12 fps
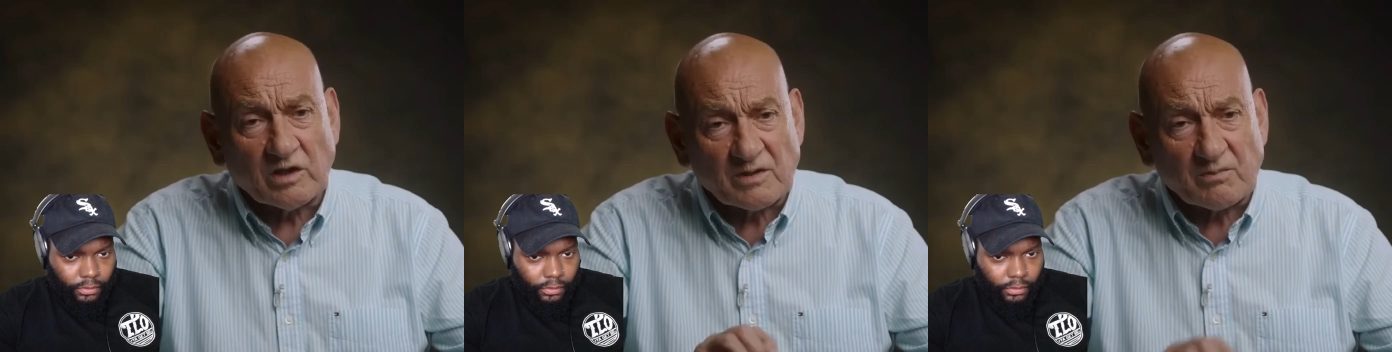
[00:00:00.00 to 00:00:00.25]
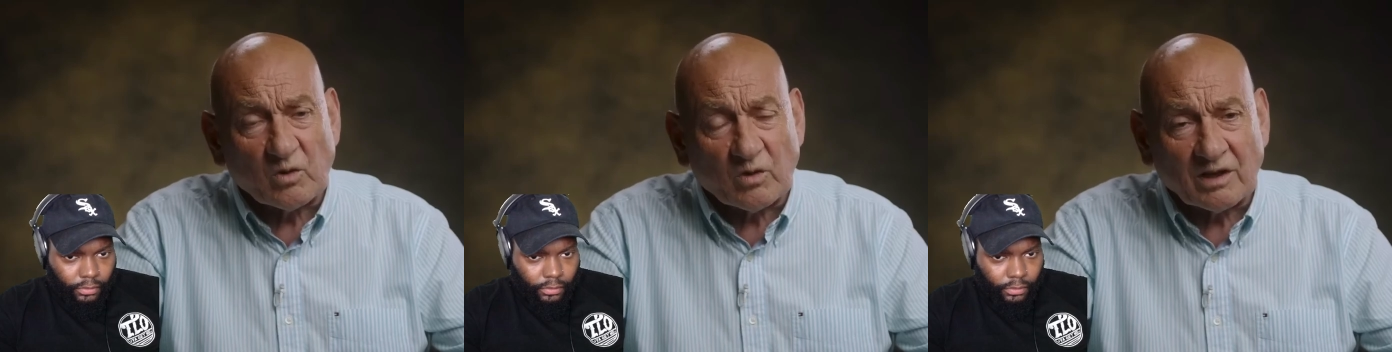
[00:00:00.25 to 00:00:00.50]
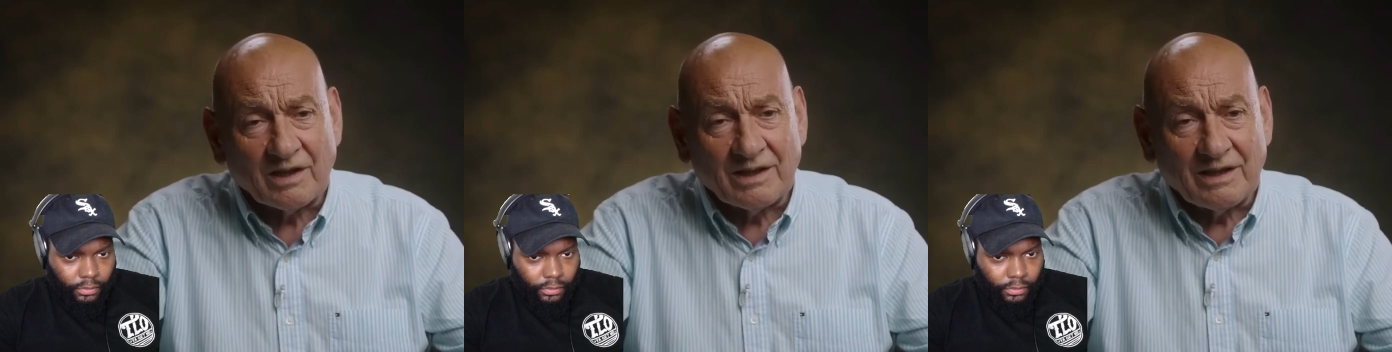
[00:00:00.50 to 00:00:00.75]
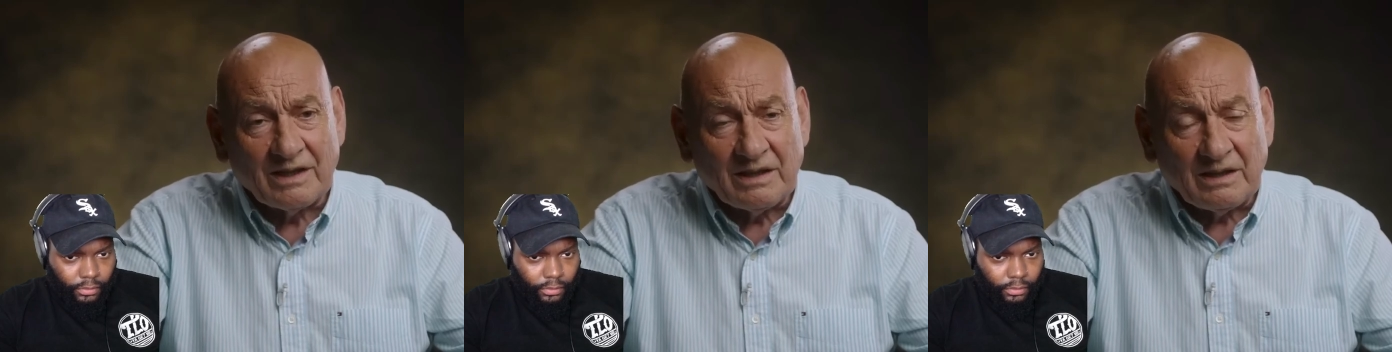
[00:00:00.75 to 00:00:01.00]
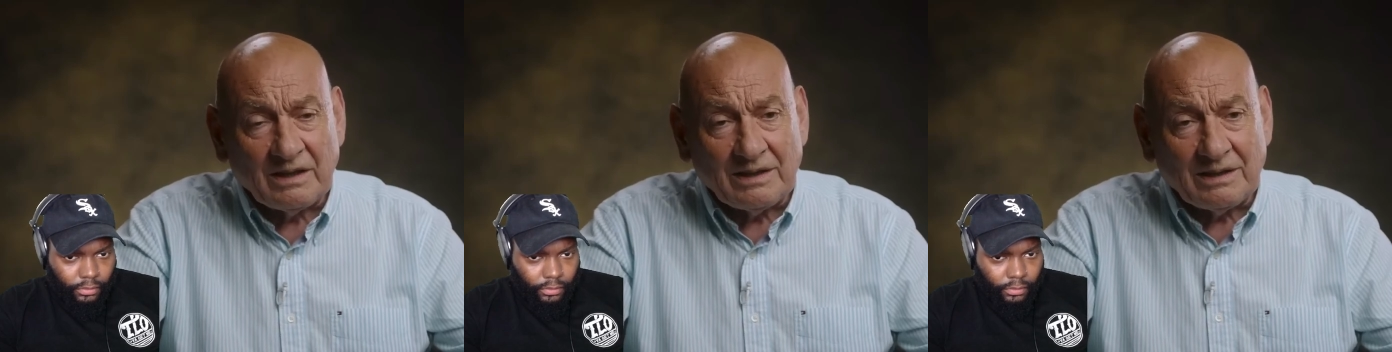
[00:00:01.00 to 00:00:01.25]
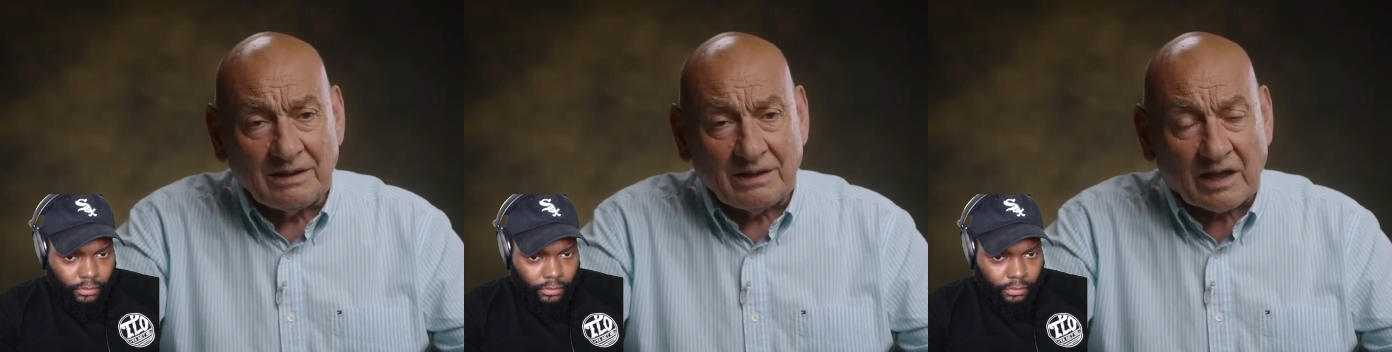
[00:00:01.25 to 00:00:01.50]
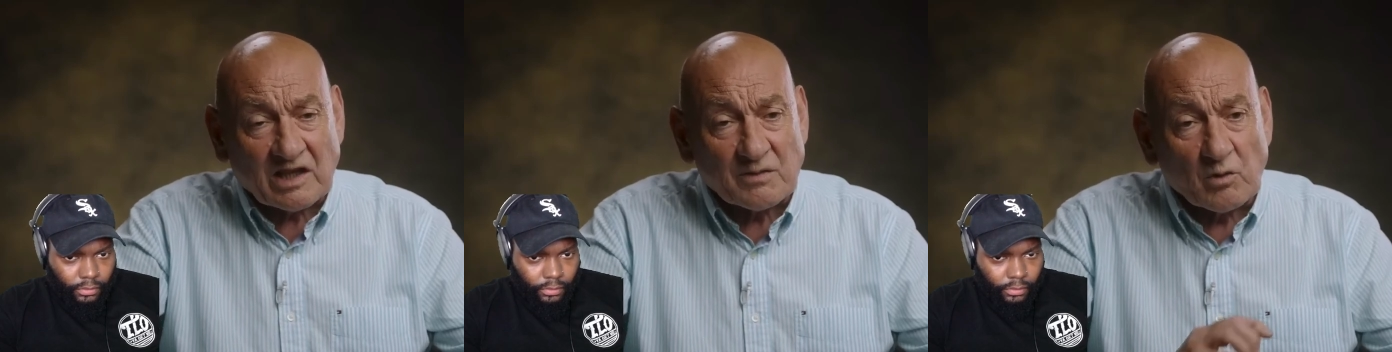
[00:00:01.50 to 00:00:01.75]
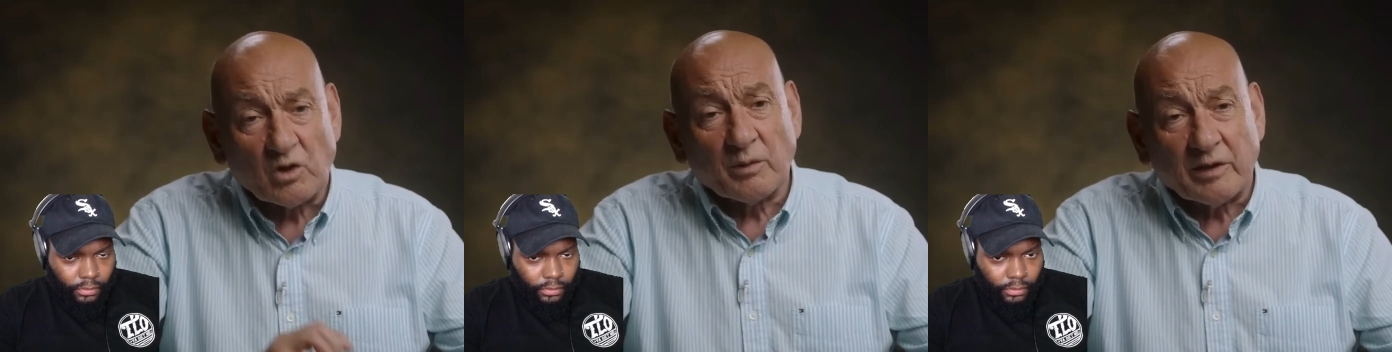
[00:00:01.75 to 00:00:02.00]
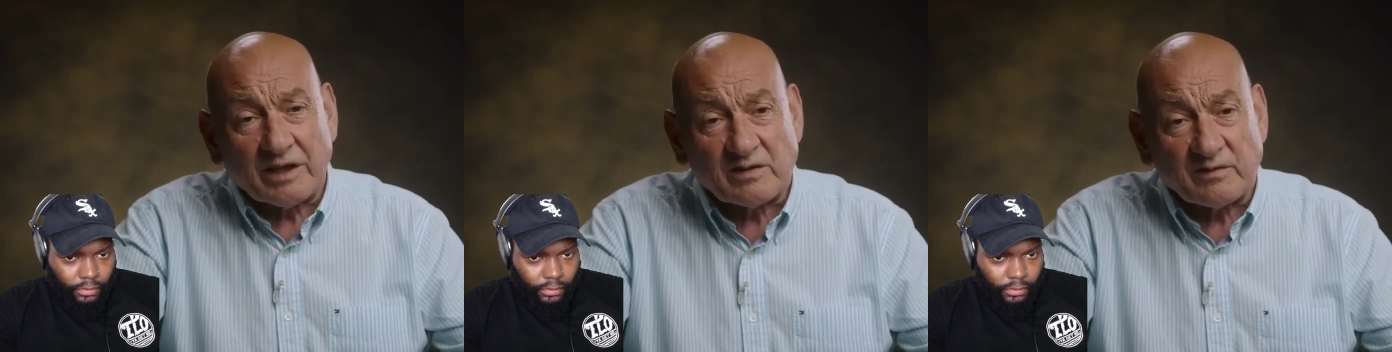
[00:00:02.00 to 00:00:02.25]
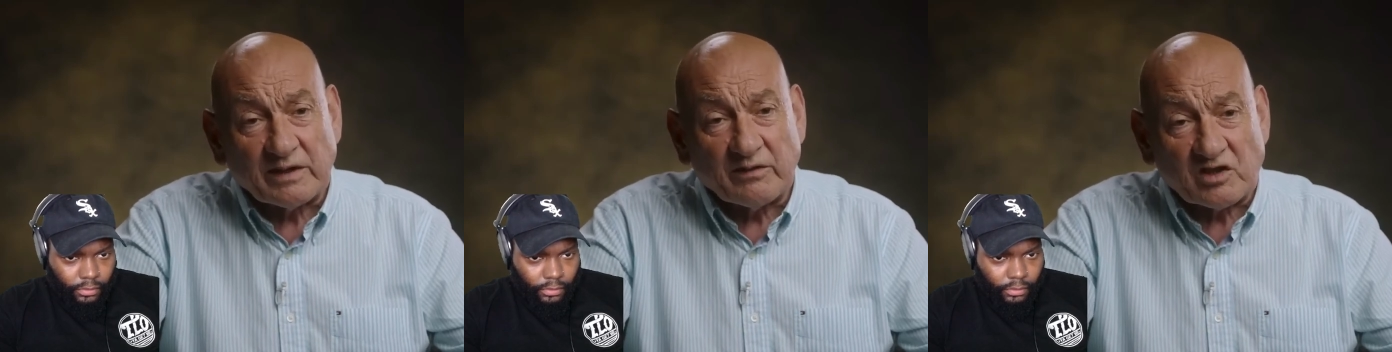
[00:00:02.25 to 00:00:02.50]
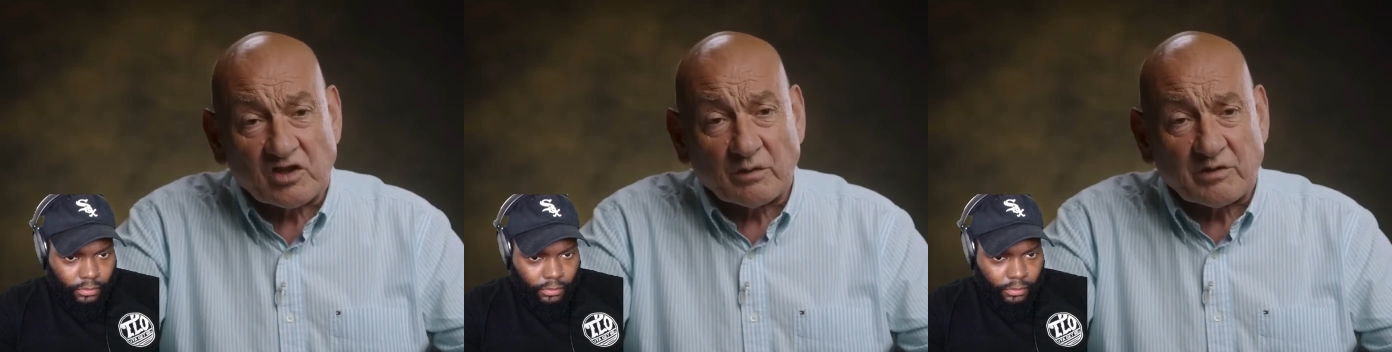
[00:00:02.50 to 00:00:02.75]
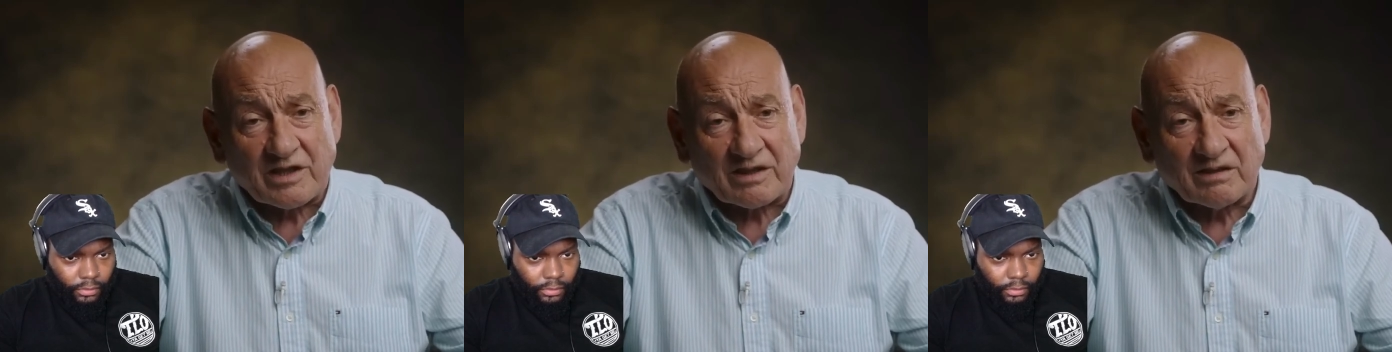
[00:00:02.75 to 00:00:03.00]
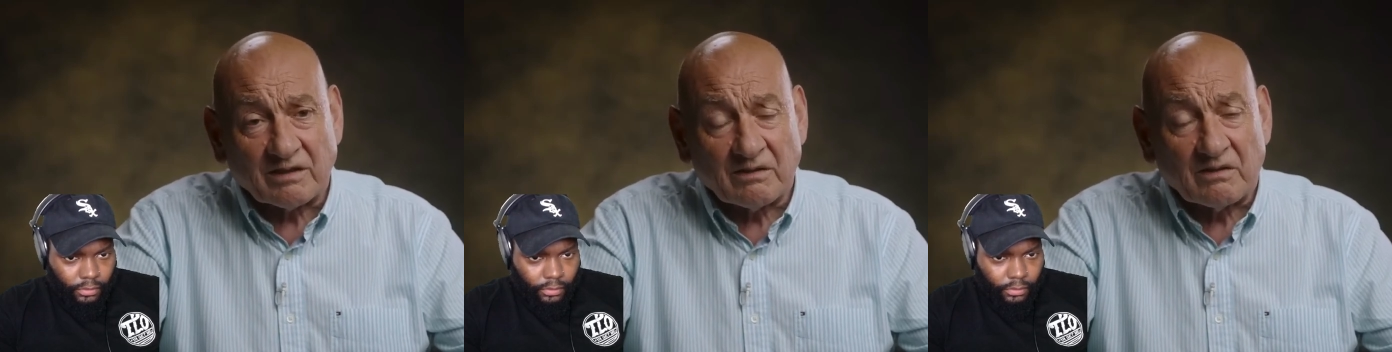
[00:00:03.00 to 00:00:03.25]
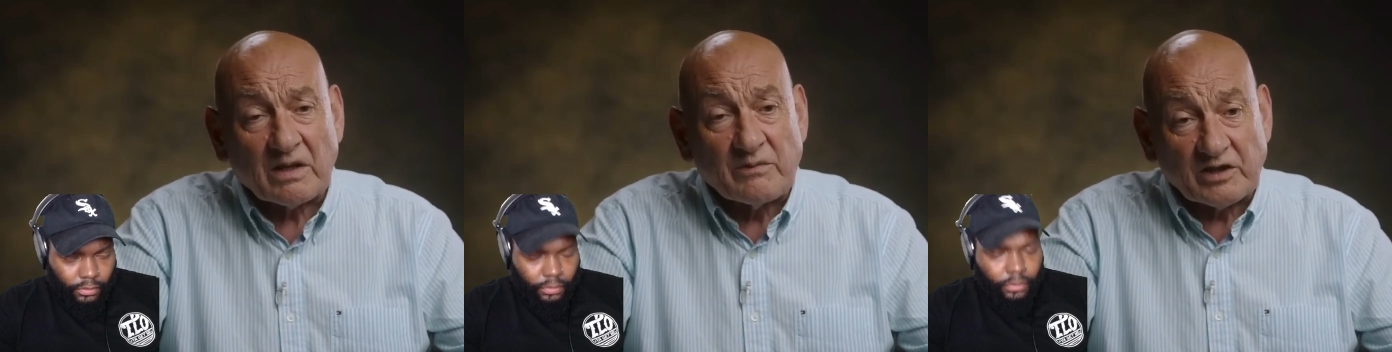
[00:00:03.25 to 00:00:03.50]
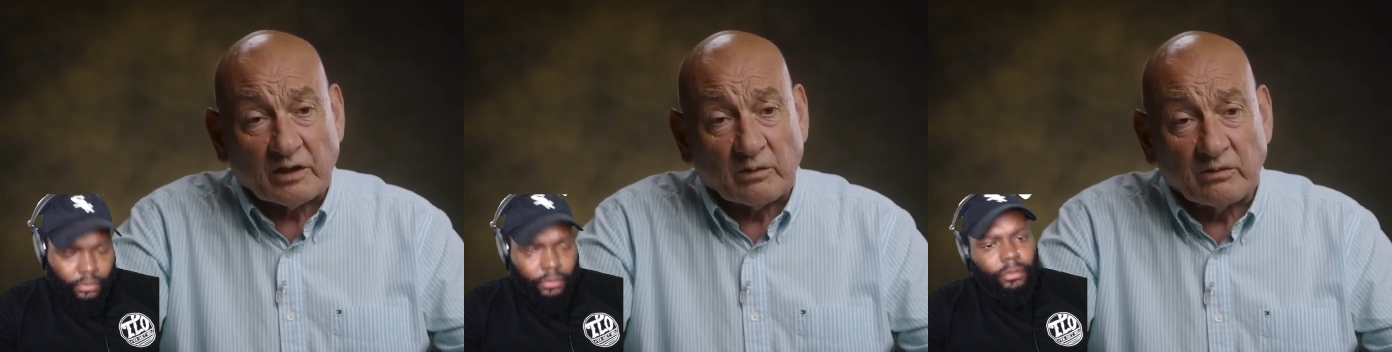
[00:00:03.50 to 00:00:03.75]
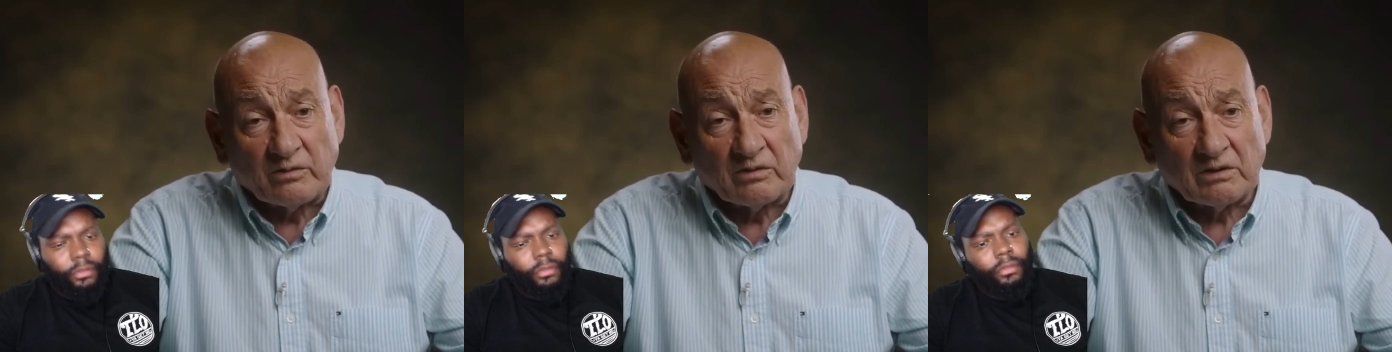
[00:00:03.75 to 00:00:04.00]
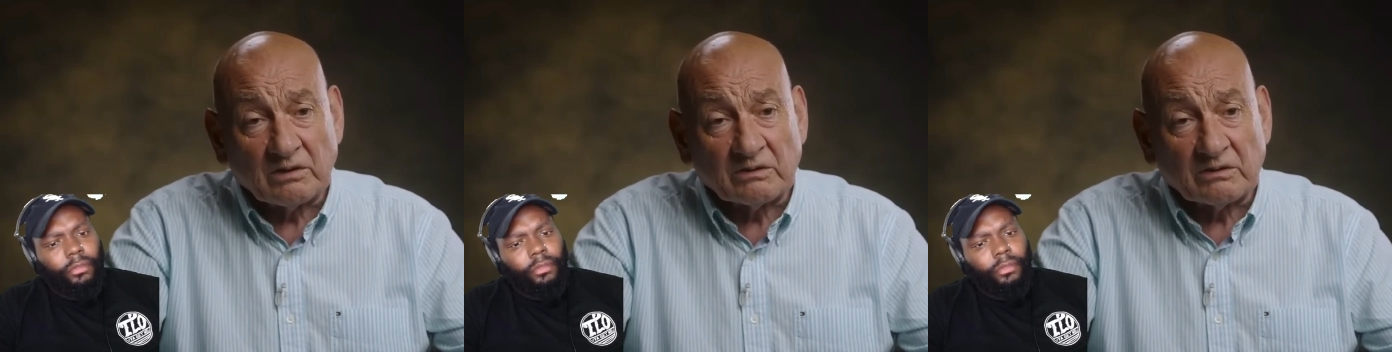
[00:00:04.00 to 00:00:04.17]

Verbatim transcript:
Speaker 1: and spoke. And he spoke about his favourite subject, himself.